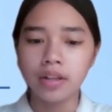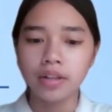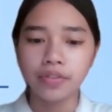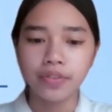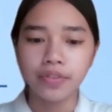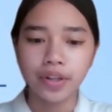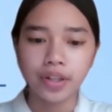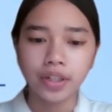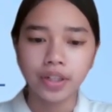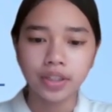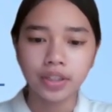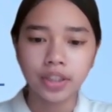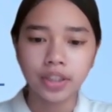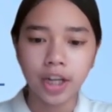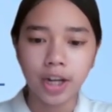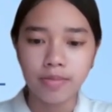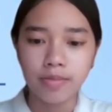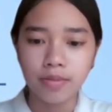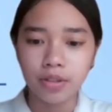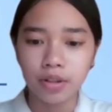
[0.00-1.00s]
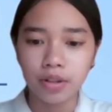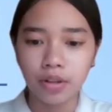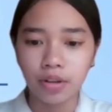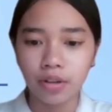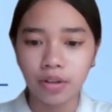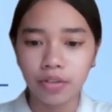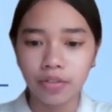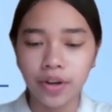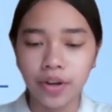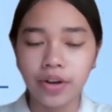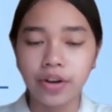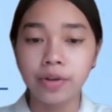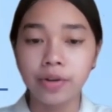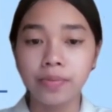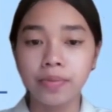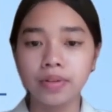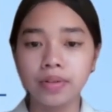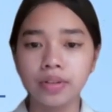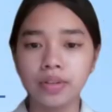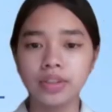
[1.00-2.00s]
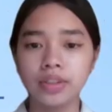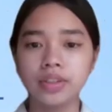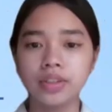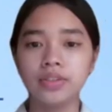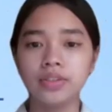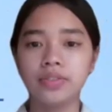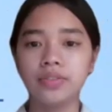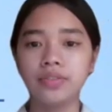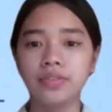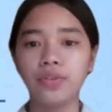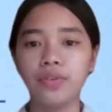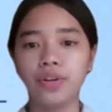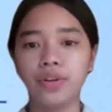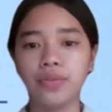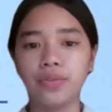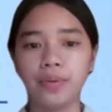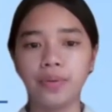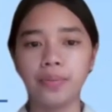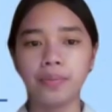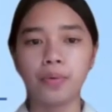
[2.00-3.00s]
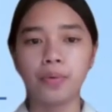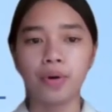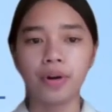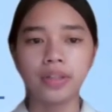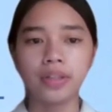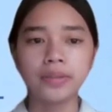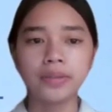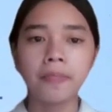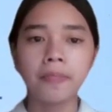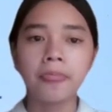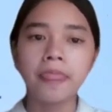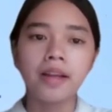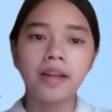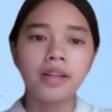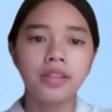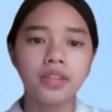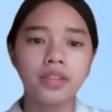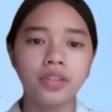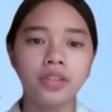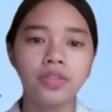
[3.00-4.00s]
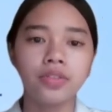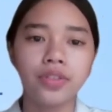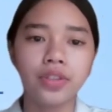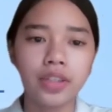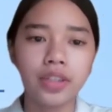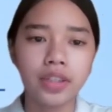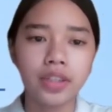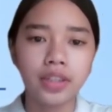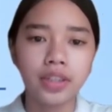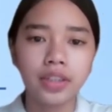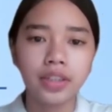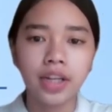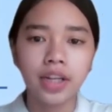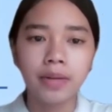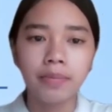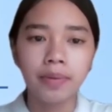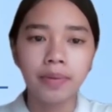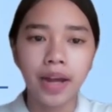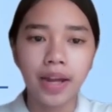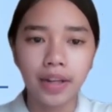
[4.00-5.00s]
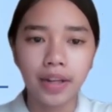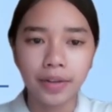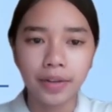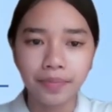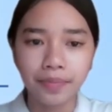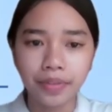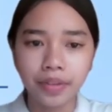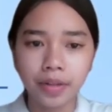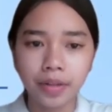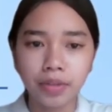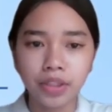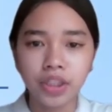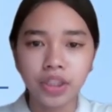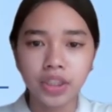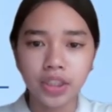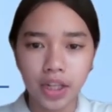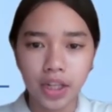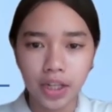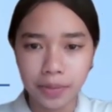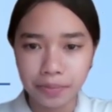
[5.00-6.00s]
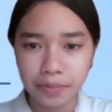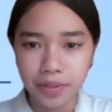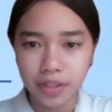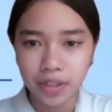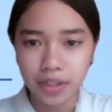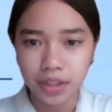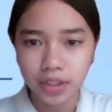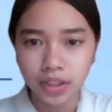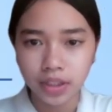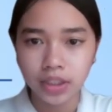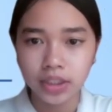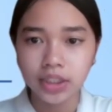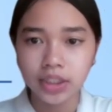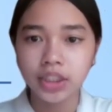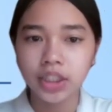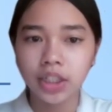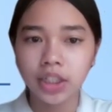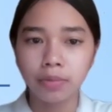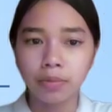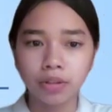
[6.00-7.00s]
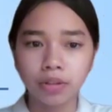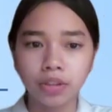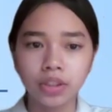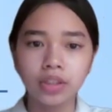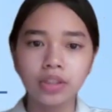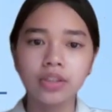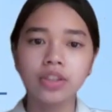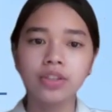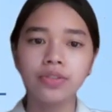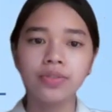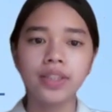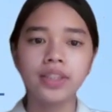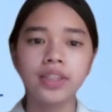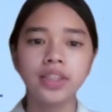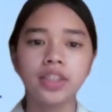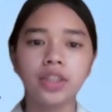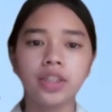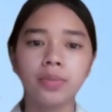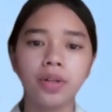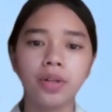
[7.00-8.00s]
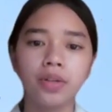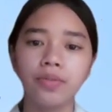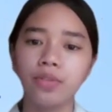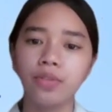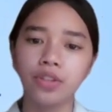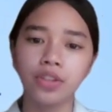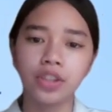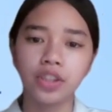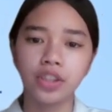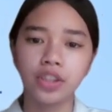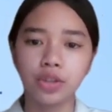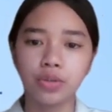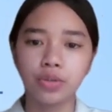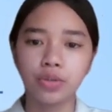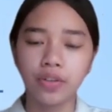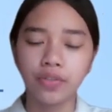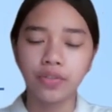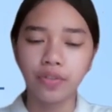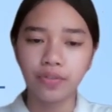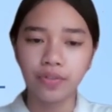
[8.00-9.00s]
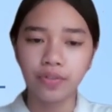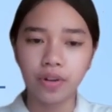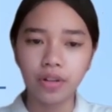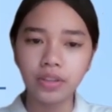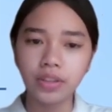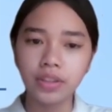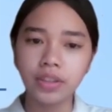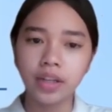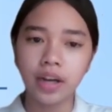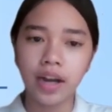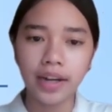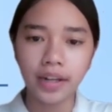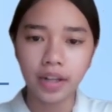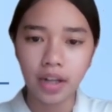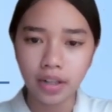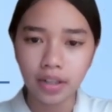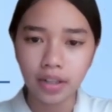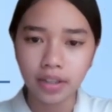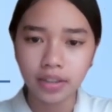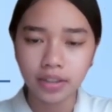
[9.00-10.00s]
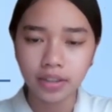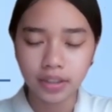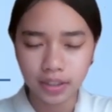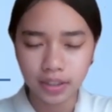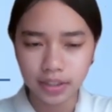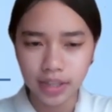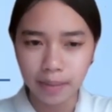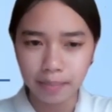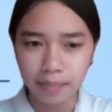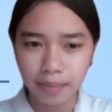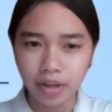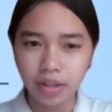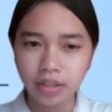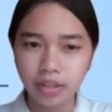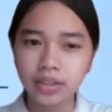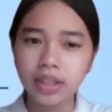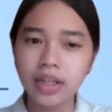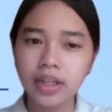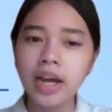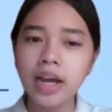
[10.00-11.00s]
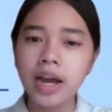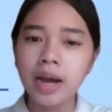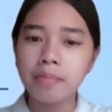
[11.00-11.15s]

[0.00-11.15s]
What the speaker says: the various types of variables for the report. So for the design planning, the machine type is DC shunt motor. The rated terminal voltage is 24 volts, line current 6 amperes,